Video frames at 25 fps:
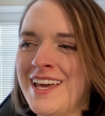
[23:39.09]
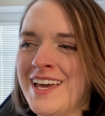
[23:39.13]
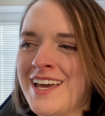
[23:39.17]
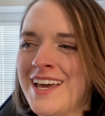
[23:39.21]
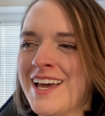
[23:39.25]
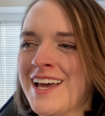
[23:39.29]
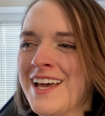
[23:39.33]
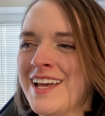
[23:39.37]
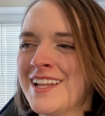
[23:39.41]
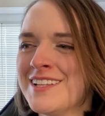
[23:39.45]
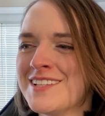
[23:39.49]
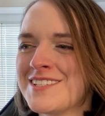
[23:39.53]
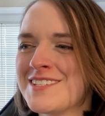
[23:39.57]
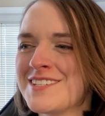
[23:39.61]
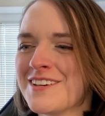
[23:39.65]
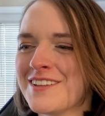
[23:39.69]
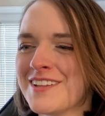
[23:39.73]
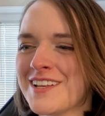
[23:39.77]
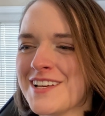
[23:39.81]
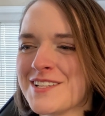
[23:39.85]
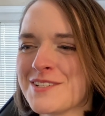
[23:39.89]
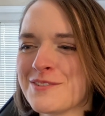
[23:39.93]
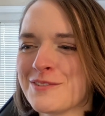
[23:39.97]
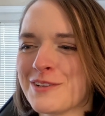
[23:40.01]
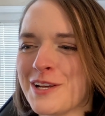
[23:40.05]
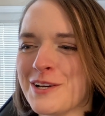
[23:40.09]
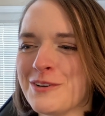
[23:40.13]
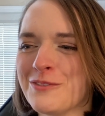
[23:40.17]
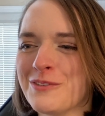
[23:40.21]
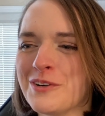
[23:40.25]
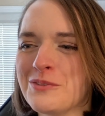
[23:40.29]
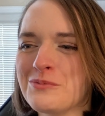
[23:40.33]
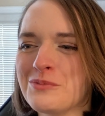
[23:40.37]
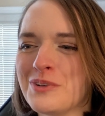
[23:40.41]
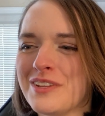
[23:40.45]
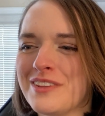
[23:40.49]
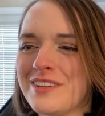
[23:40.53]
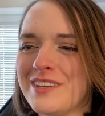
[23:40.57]
and so that's what I
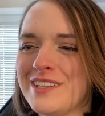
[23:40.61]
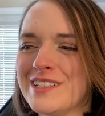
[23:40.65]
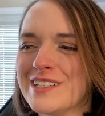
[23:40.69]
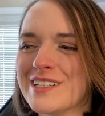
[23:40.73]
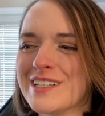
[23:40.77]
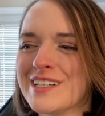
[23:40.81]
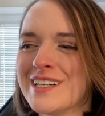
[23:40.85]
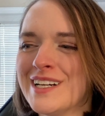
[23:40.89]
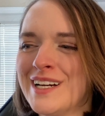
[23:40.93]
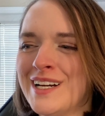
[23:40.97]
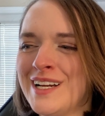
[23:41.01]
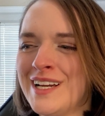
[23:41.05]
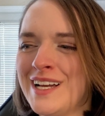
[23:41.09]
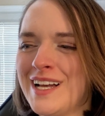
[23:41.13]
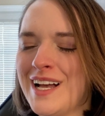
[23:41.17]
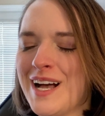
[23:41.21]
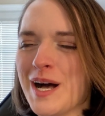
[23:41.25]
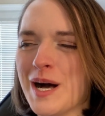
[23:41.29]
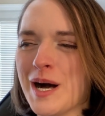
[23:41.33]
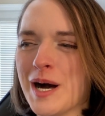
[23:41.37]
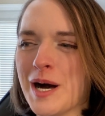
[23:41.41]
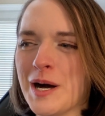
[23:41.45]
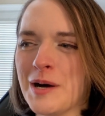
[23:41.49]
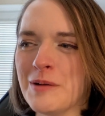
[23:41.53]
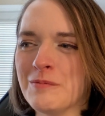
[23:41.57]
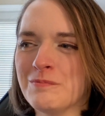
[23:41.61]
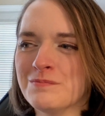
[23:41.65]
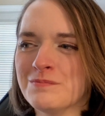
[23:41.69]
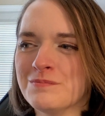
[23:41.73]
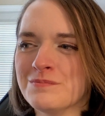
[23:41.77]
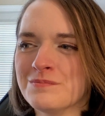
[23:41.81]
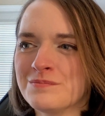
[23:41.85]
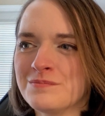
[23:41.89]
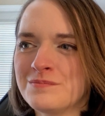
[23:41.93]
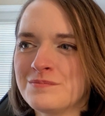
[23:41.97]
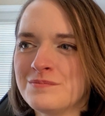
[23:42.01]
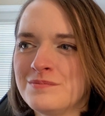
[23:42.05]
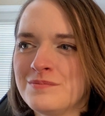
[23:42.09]
went with here.
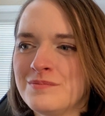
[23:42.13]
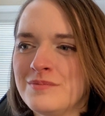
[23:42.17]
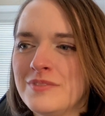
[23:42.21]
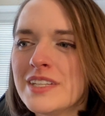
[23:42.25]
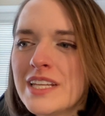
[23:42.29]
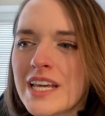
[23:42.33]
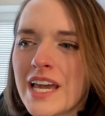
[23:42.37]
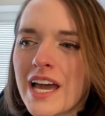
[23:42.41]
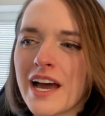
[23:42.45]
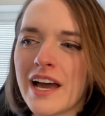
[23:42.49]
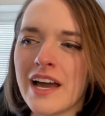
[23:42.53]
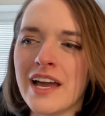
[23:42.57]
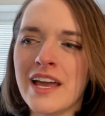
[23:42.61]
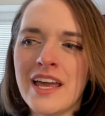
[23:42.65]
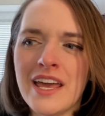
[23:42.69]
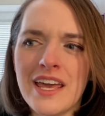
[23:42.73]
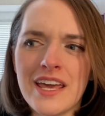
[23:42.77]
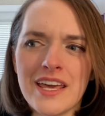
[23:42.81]
Yeah,